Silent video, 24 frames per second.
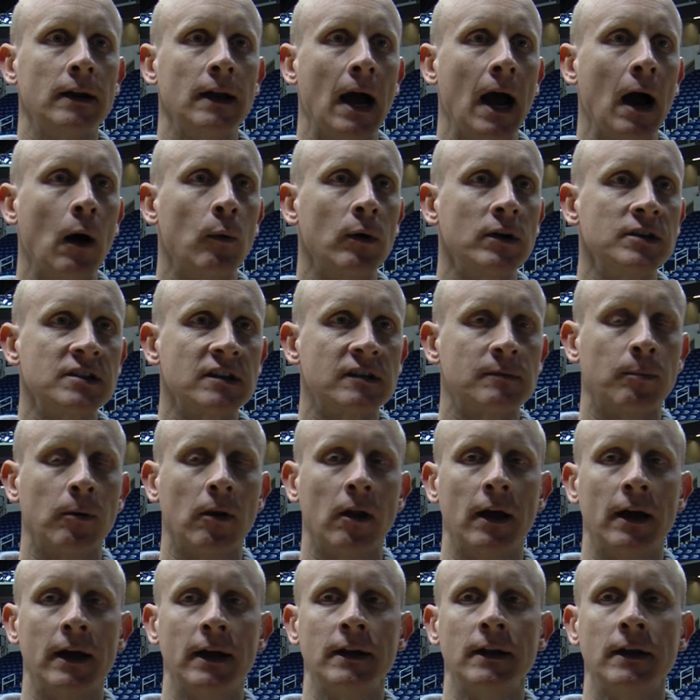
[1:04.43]
how we just
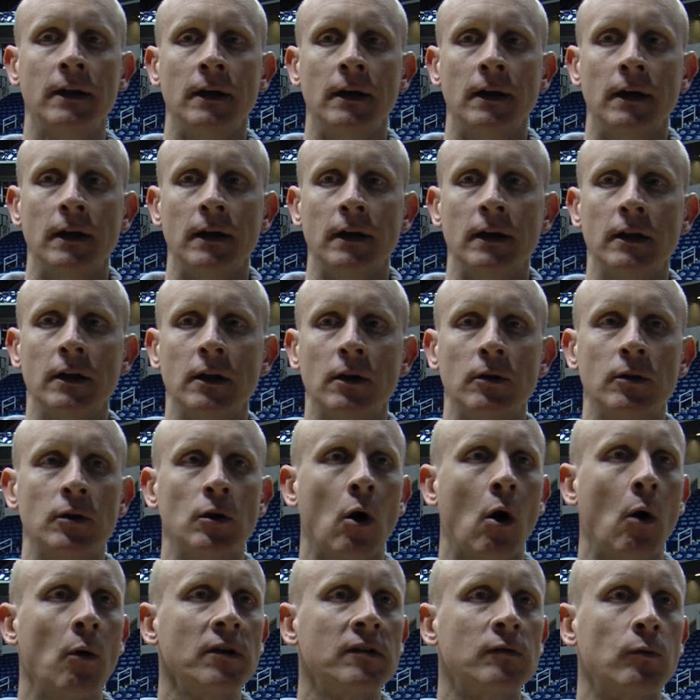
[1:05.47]
played. You know,
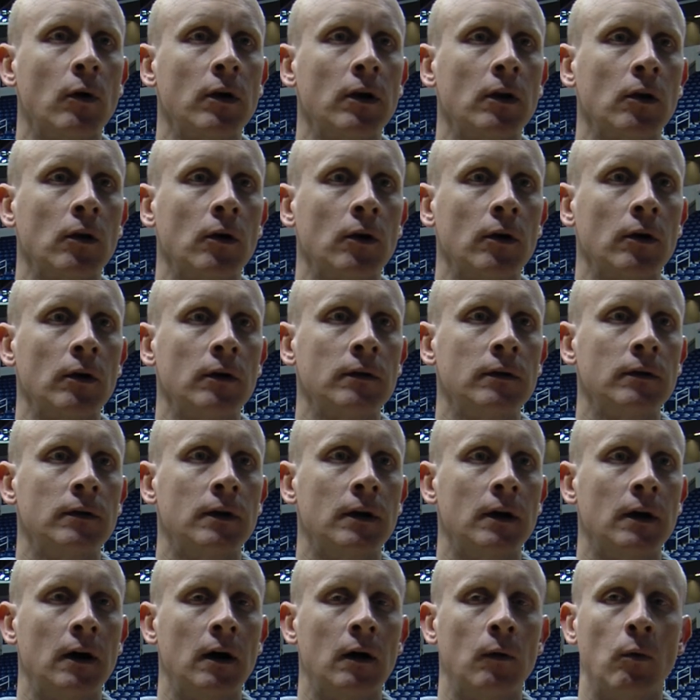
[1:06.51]
you always want to learn
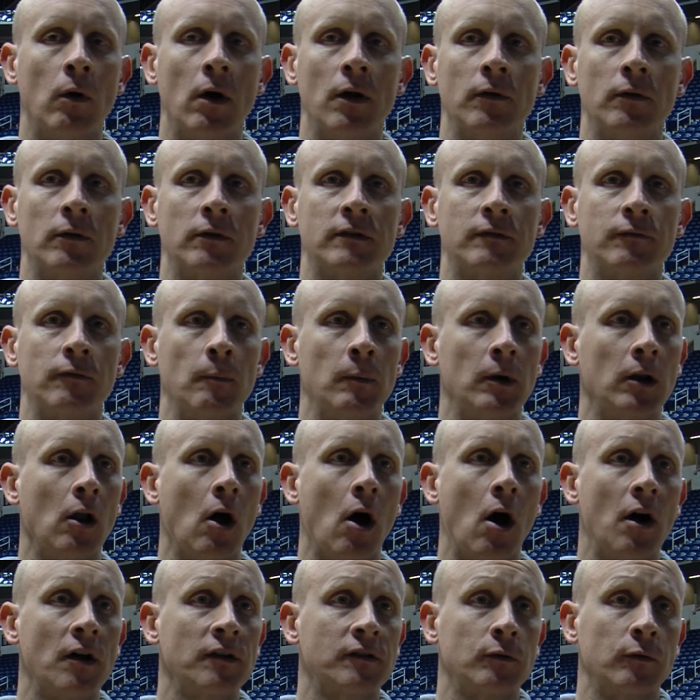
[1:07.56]
uh, whether it's from a
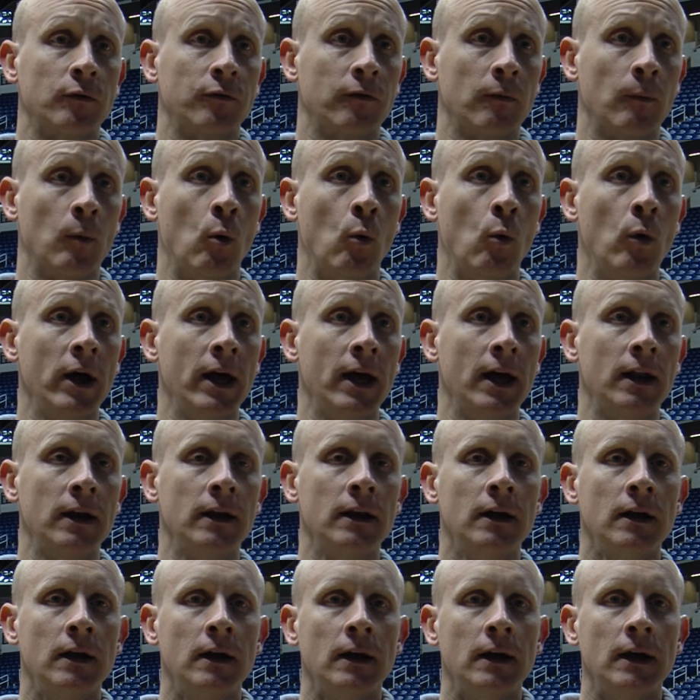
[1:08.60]
loss or from a win
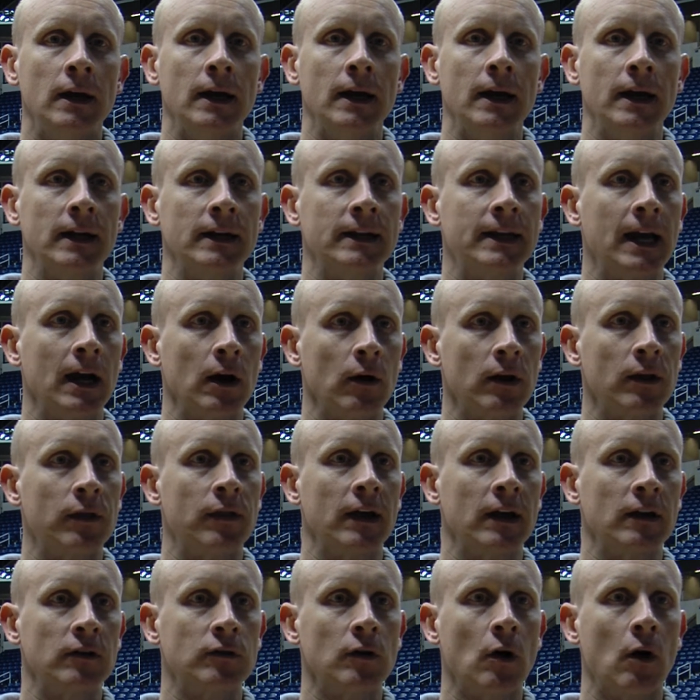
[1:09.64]
and carry
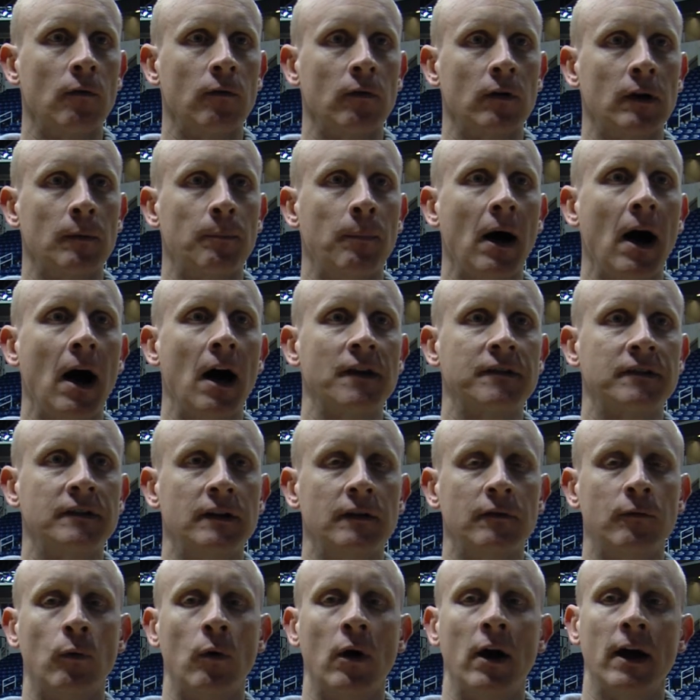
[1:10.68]
things over in a
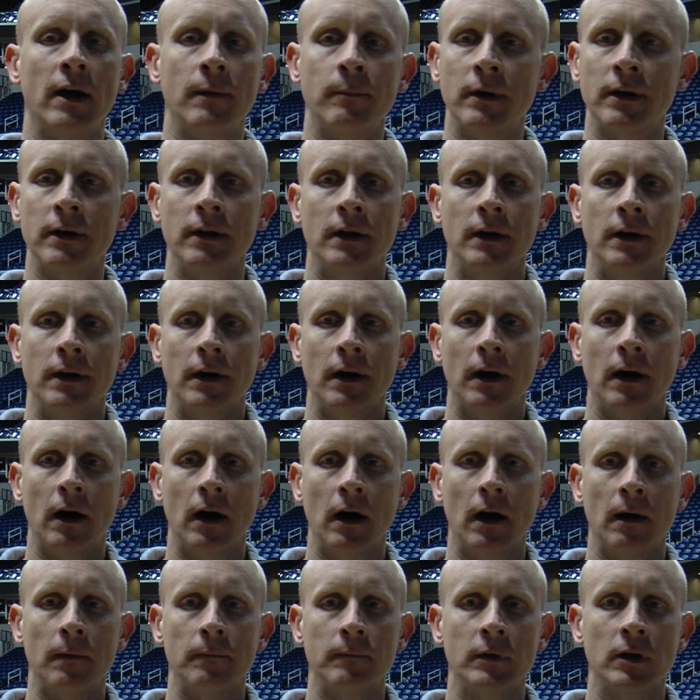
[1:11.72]
positive way. But,
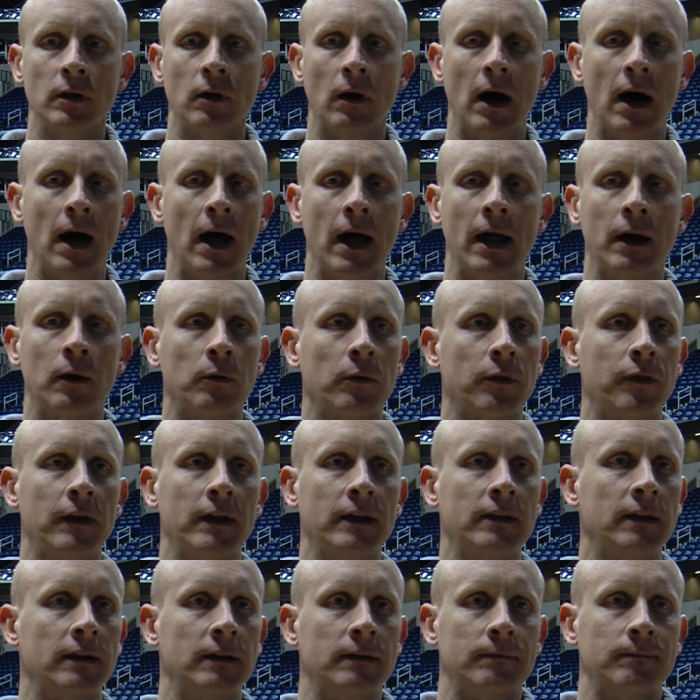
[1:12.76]
uh, you know, I don't
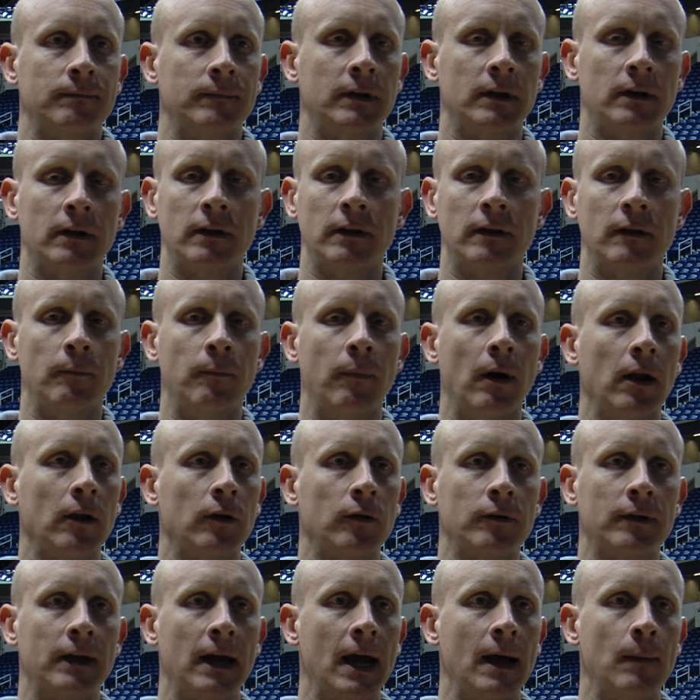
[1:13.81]
think that uh, the
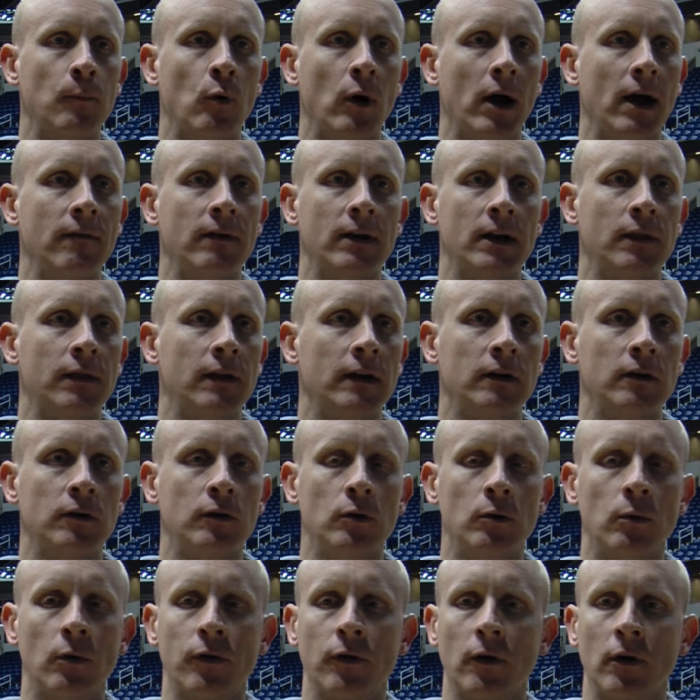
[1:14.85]
Butler game will have anything to
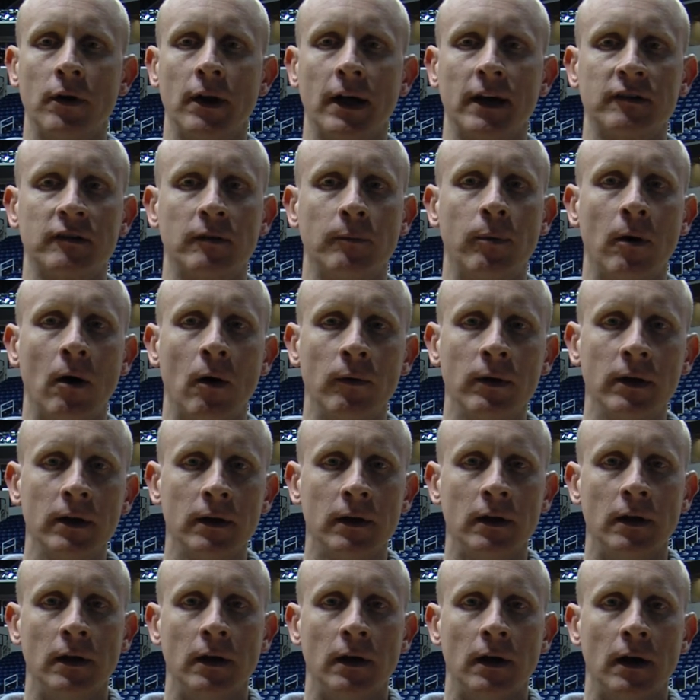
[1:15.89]
do with our next opponent
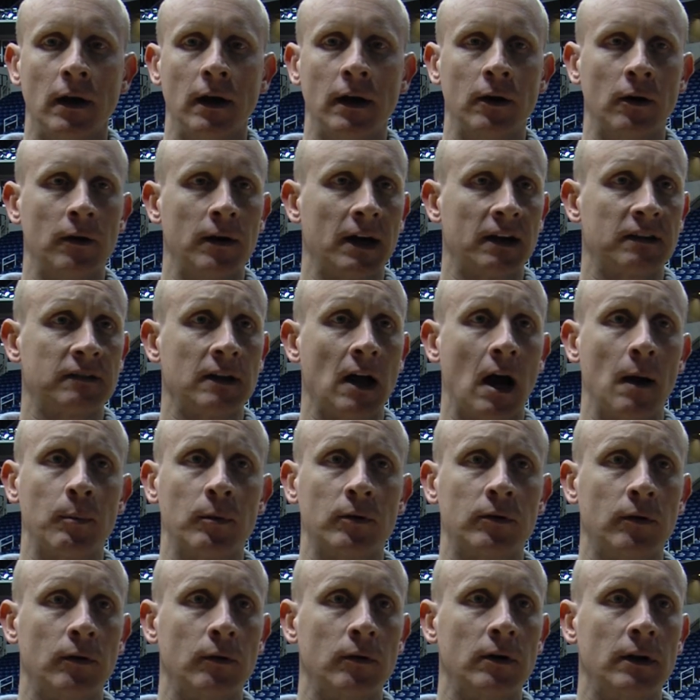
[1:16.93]
and our next
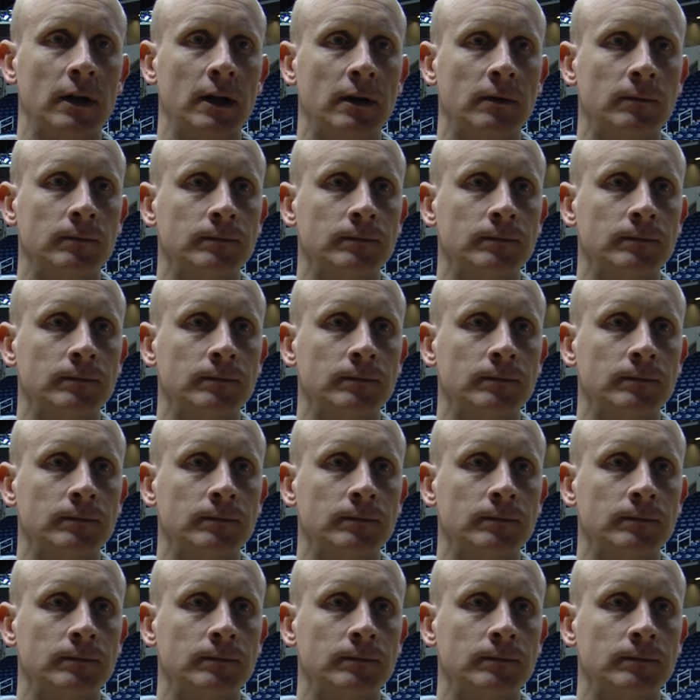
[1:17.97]
opportunity.